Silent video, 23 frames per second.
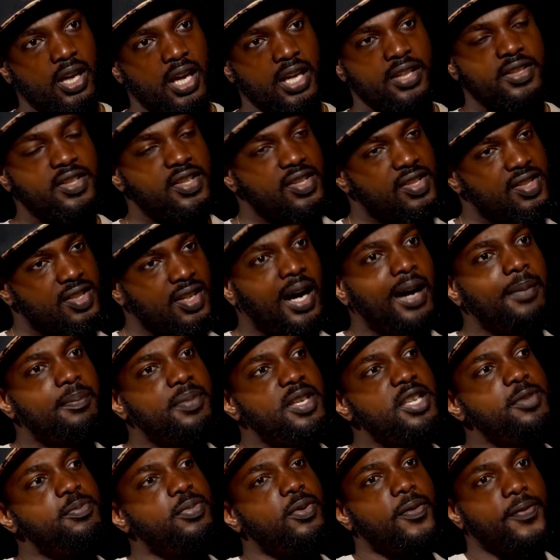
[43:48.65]
and to stop
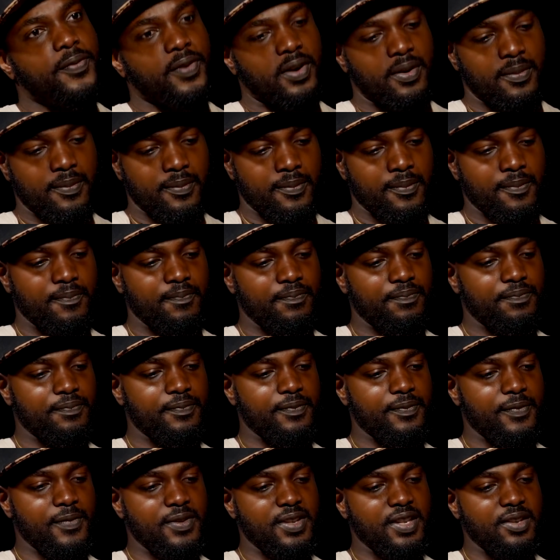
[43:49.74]
people from
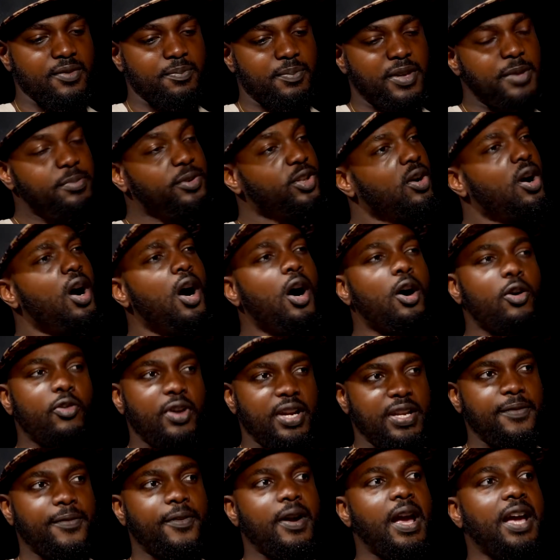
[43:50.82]
people are
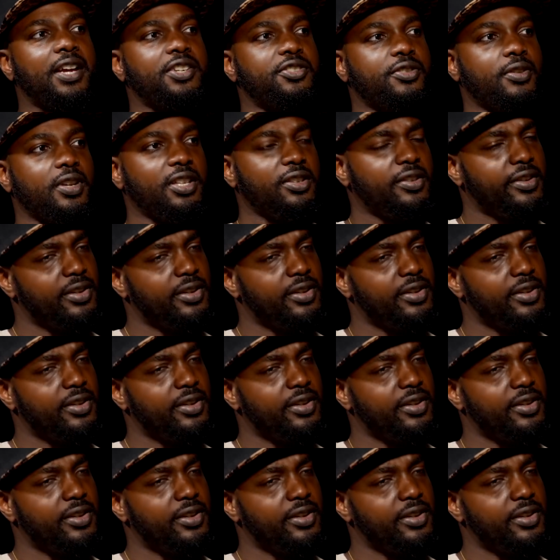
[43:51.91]
already fracturing.